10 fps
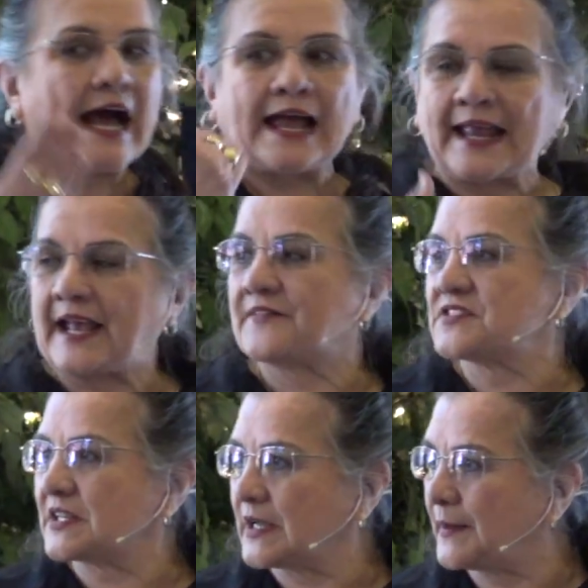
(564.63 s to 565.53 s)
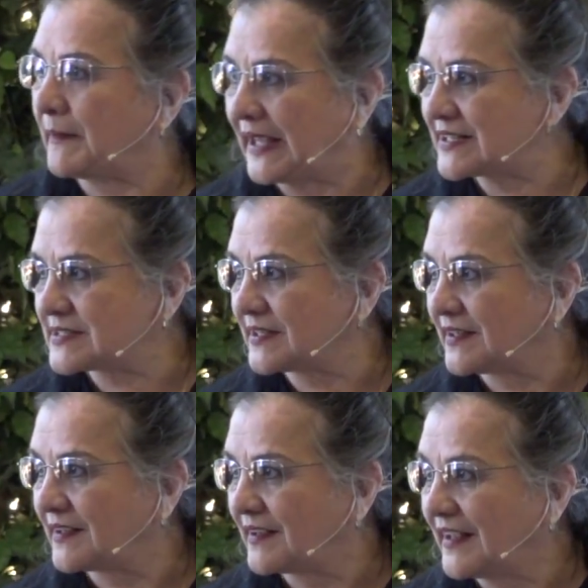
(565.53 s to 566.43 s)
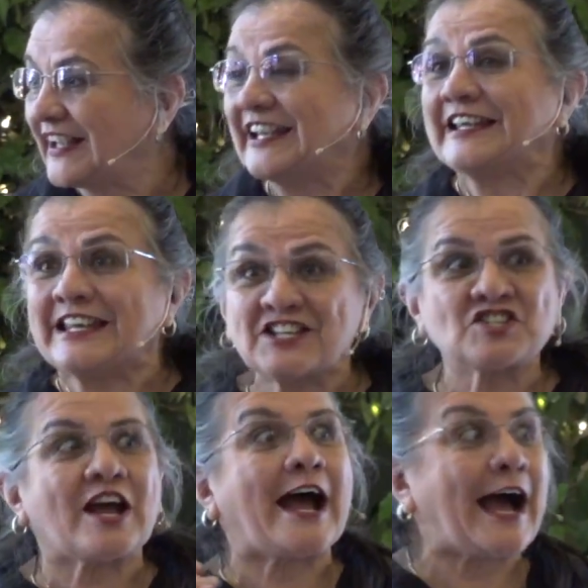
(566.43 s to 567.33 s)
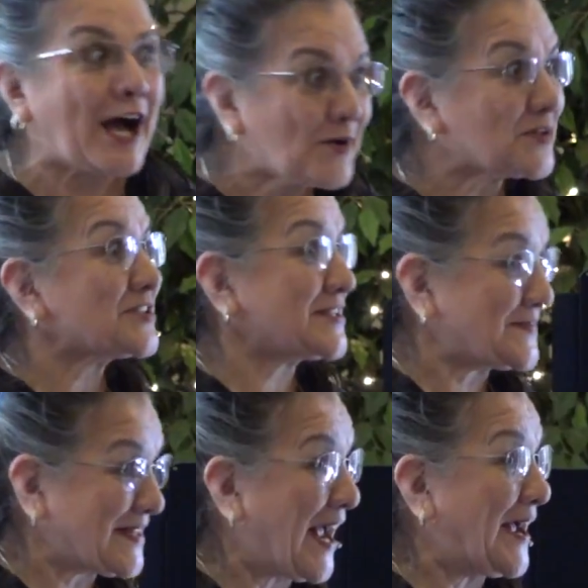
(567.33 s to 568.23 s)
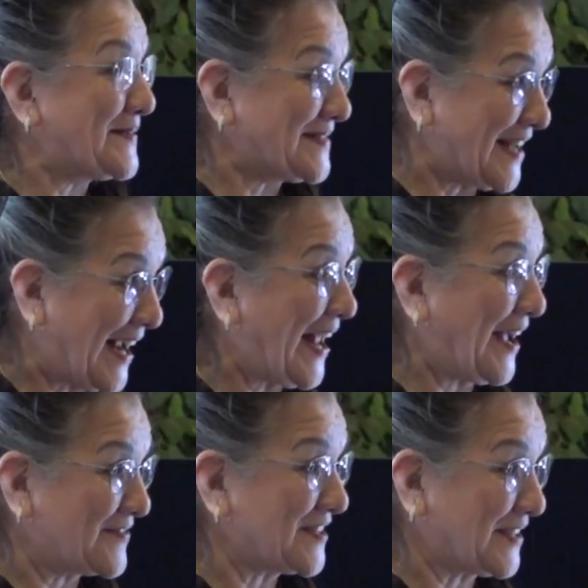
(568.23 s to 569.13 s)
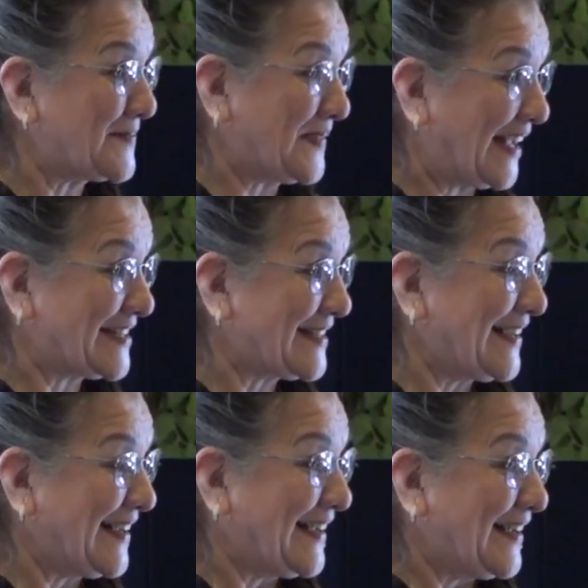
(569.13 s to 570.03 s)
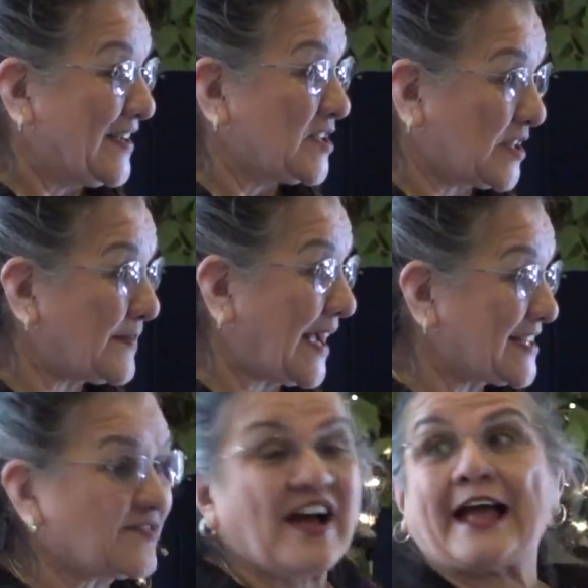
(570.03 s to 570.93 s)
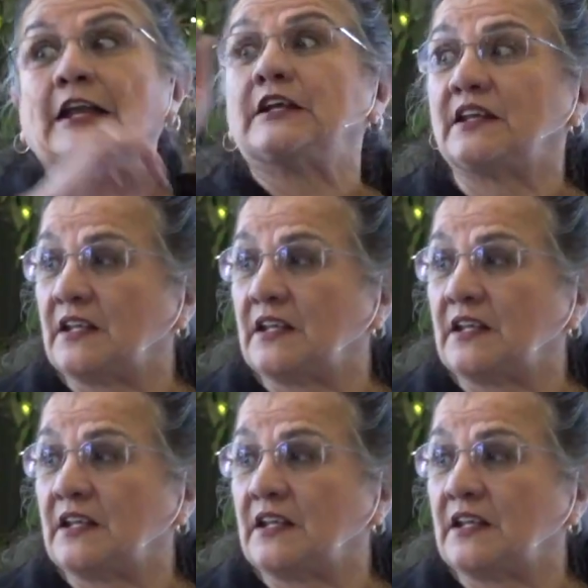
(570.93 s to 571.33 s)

I have to commit. Each hour sometimes I have to commit to my divine.